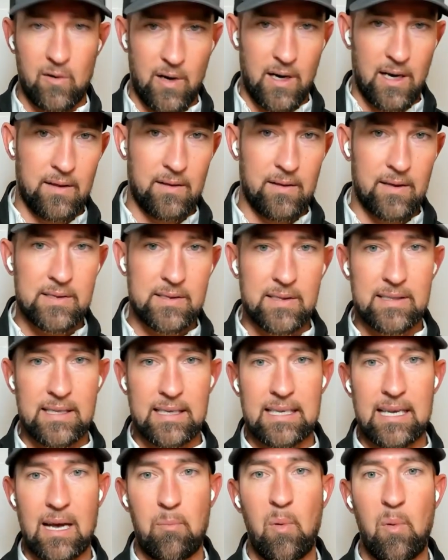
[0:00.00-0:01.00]
great, this is the
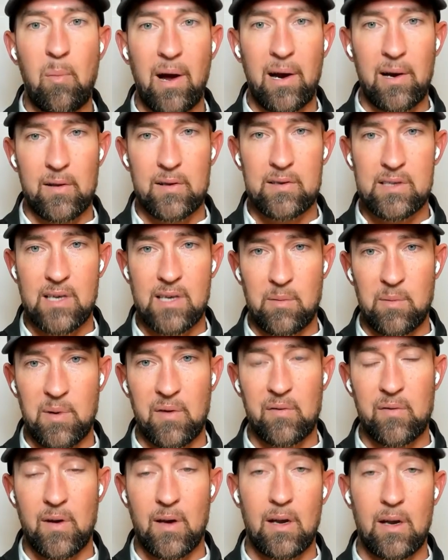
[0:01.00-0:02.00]
type of buyer that's going to be a
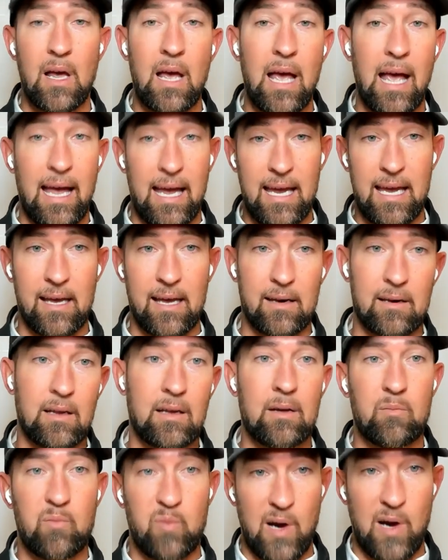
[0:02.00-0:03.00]
fit. And
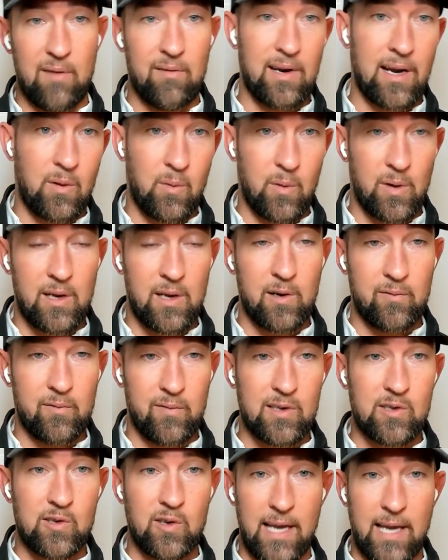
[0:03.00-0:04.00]
private equity or
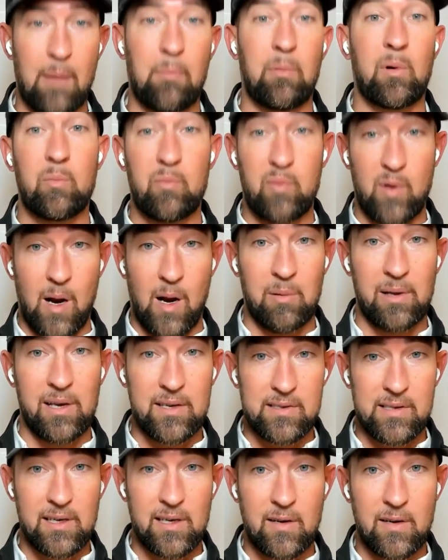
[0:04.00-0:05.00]
venture capital probably
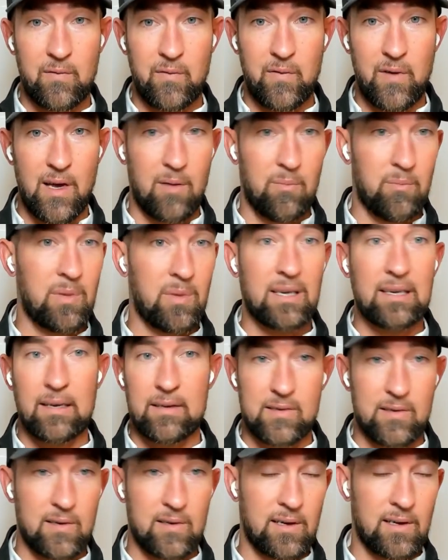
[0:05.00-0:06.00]
isn't a good fit
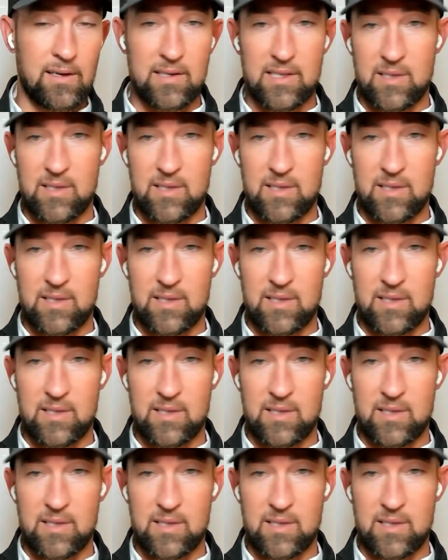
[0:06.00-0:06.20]
because they're going to